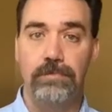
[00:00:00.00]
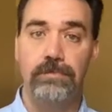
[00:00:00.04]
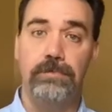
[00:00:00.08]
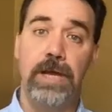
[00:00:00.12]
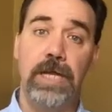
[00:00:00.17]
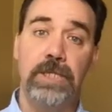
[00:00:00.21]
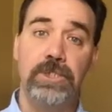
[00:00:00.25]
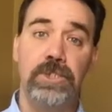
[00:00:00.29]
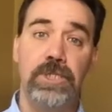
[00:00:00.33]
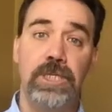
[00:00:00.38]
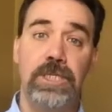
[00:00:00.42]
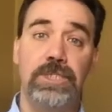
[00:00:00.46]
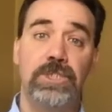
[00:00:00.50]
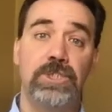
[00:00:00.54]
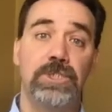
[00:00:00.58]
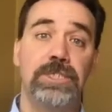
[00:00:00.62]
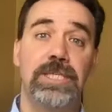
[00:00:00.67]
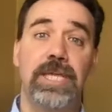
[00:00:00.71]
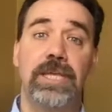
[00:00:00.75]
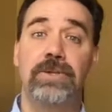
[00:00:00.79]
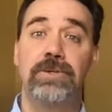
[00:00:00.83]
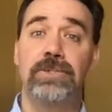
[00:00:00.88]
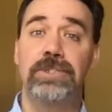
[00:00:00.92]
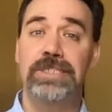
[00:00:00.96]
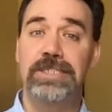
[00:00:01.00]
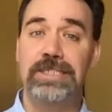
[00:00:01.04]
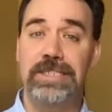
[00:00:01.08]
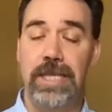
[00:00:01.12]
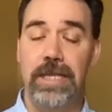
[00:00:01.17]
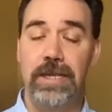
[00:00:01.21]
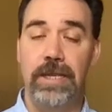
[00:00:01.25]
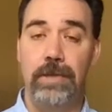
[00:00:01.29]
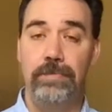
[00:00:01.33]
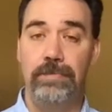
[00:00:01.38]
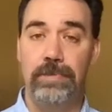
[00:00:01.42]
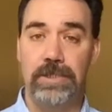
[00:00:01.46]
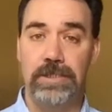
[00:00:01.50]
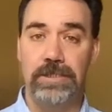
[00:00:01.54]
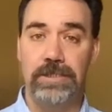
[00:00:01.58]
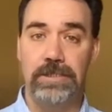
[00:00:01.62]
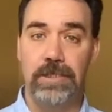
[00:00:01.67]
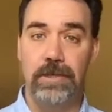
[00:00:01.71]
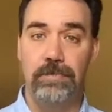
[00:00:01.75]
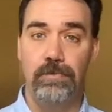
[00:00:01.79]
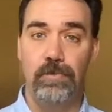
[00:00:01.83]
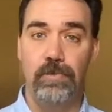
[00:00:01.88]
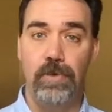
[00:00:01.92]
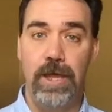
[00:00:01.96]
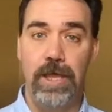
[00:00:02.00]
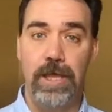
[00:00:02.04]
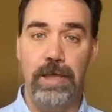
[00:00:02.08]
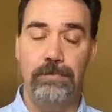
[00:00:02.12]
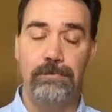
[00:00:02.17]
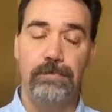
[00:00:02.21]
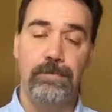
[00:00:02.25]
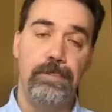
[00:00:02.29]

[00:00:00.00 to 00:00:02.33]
modulations that are set up in some way.